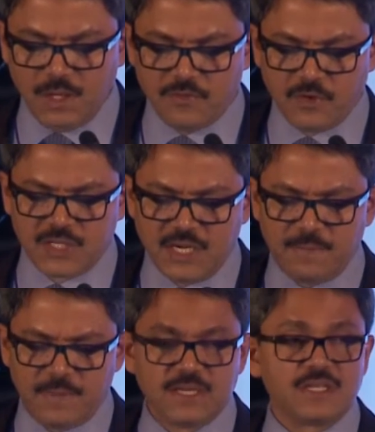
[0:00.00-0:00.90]
for the
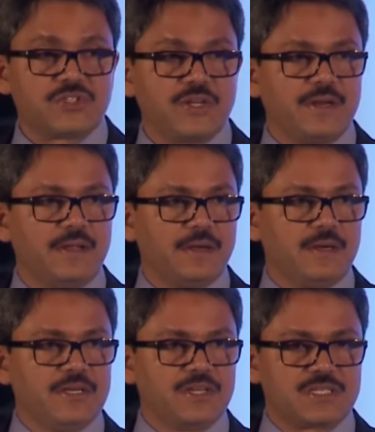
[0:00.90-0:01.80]
industry uh,
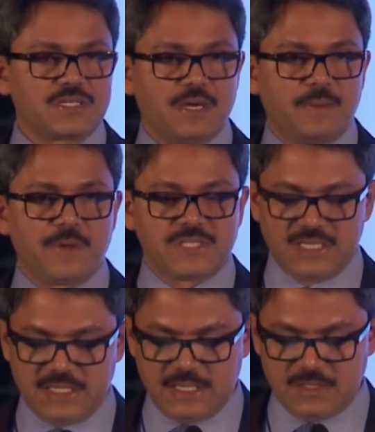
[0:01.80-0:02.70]
leaders uh,
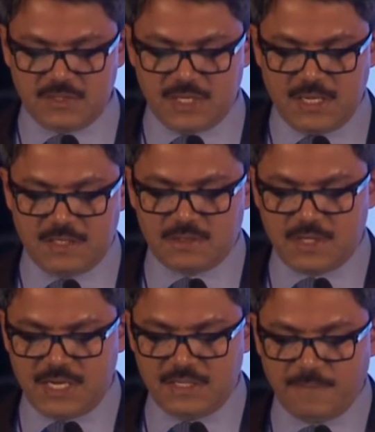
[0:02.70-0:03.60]
present here today,
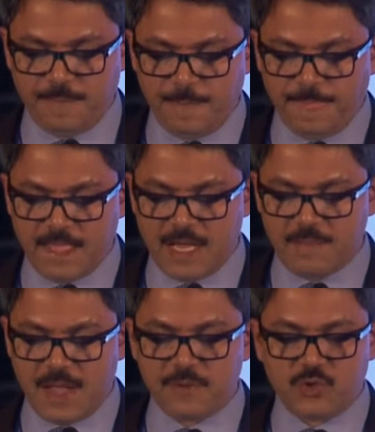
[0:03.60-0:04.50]
tonight,
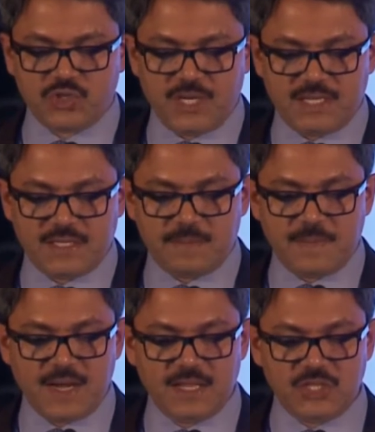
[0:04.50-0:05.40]
I'm happy to share that
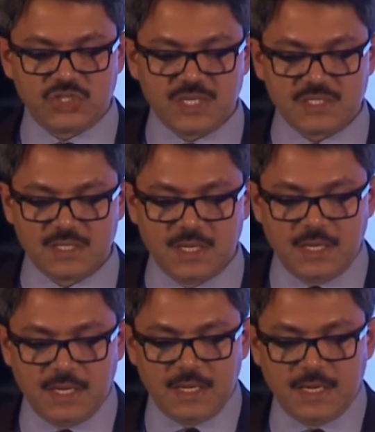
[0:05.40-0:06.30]
Bangladesh has
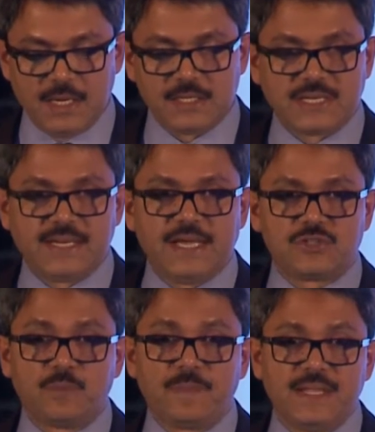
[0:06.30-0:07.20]
uh, declared
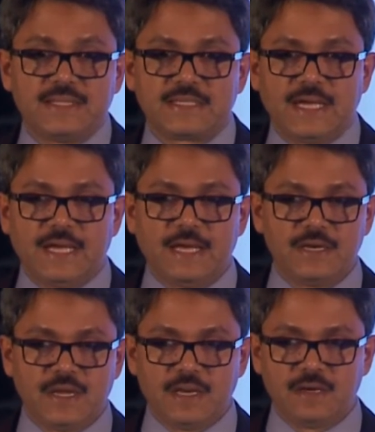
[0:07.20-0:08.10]
to build uh,
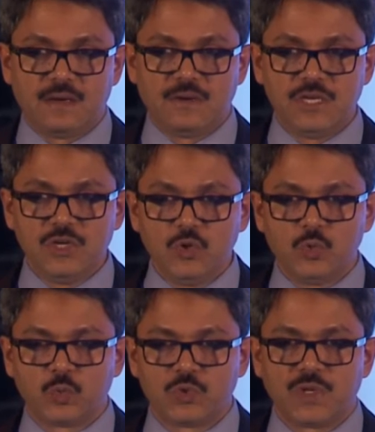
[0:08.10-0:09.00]
a new
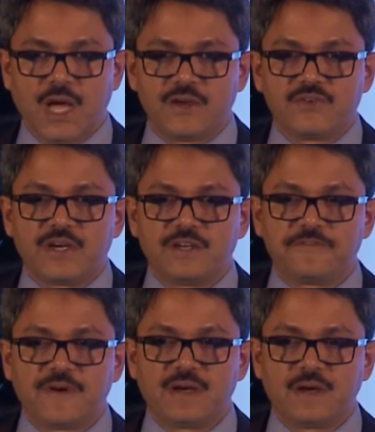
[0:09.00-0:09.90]
one hundred
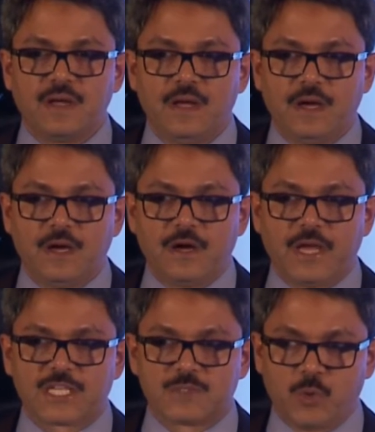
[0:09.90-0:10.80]
different uh,
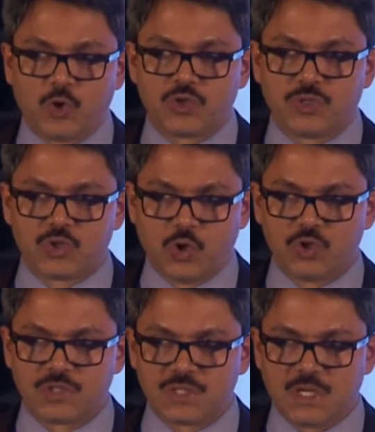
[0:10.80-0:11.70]
export
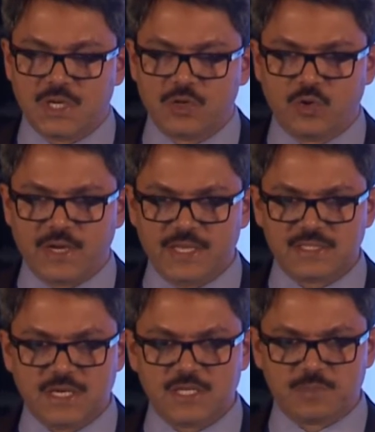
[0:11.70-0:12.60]
zones uh, known
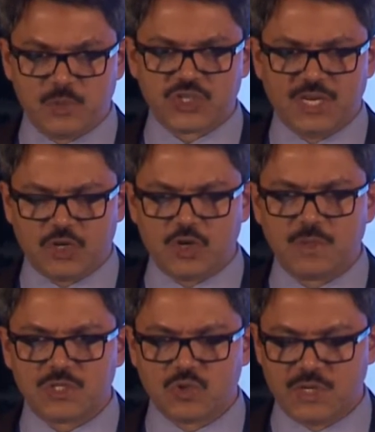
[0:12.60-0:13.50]
as uh, Special
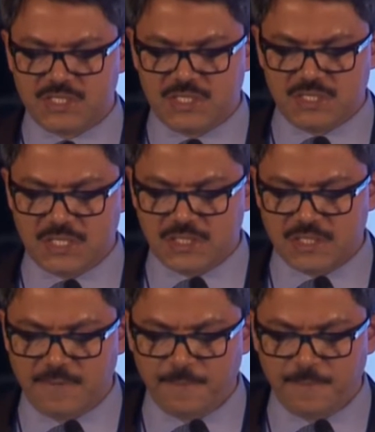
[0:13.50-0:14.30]
Economic Zone, S E Zs.